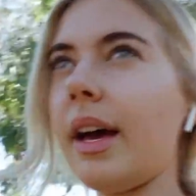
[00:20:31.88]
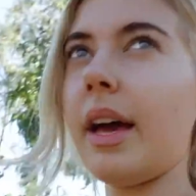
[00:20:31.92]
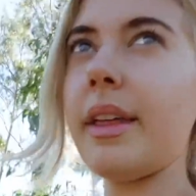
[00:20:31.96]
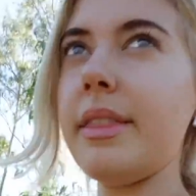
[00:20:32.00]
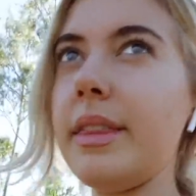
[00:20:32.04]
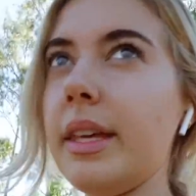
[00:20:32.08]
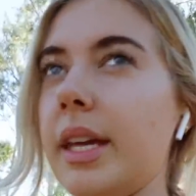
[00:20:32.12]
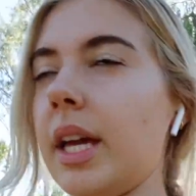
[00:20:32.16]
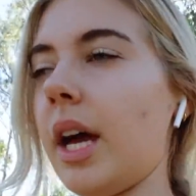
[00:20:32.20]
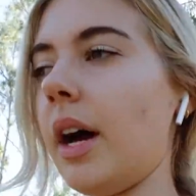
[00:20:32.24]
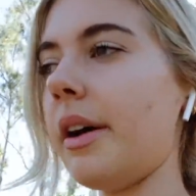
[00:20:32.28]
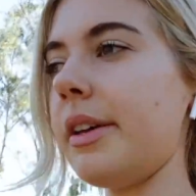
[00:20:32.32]
I
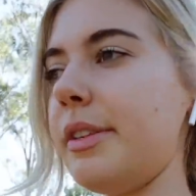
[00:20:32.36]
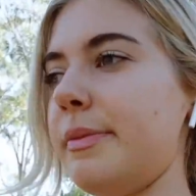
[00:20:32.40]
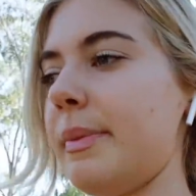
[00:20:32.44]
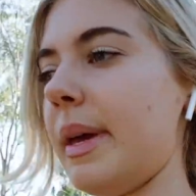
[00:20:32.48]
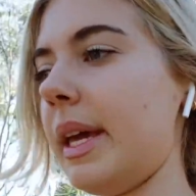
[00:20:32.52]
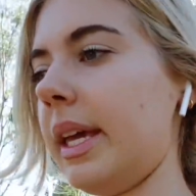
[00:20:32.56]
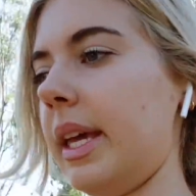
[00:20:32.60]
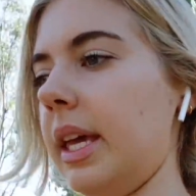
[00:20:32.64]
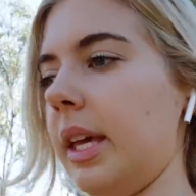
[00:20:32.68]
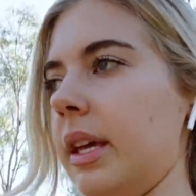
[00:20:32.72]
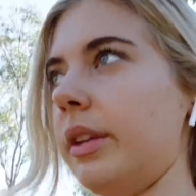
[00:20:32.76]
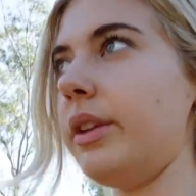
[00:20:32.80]
think I was
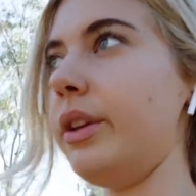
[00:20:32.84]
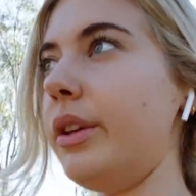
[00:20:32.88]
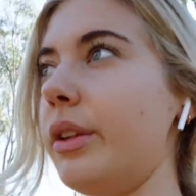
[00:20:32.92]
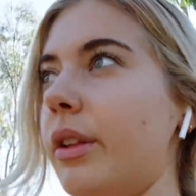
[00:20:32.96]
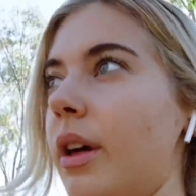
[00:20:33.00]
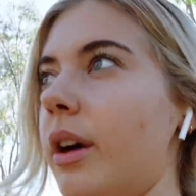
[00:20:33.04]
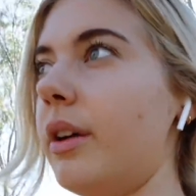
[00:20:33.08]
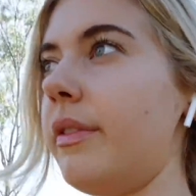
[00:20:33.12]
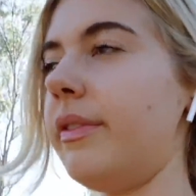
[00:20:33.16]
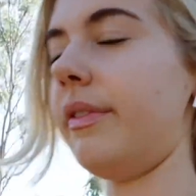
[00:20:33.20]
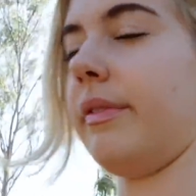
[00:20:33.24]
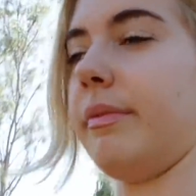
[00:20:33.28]
making a new
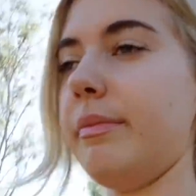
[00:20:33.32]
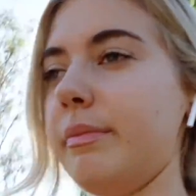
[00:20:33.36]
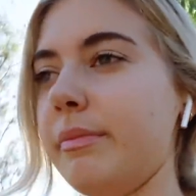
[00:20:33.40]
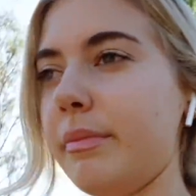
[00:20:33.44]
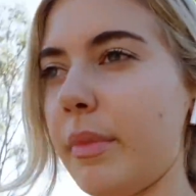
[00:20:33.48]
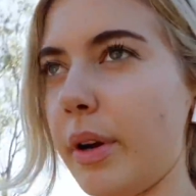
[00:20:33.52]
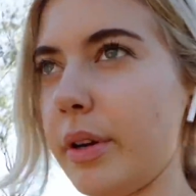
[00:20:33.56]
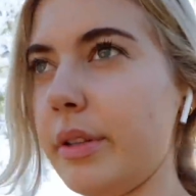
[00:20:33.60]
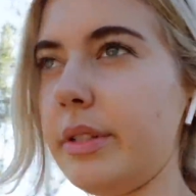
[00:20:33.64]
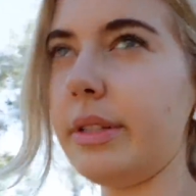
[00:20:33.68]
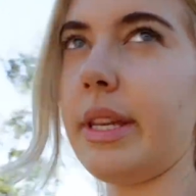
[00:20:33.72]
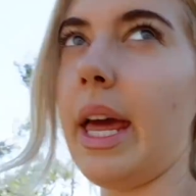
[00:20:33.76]
loaf
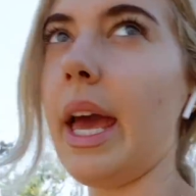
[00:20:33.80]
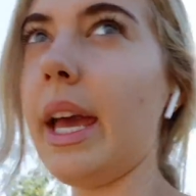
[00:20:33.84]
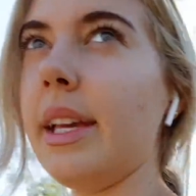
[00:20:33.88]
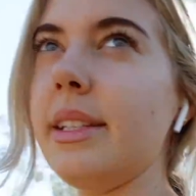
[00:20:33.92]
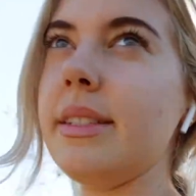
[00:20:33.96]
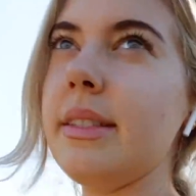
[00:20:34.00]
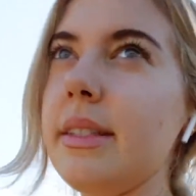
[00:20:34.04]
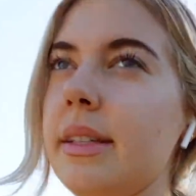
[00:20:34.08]
most days.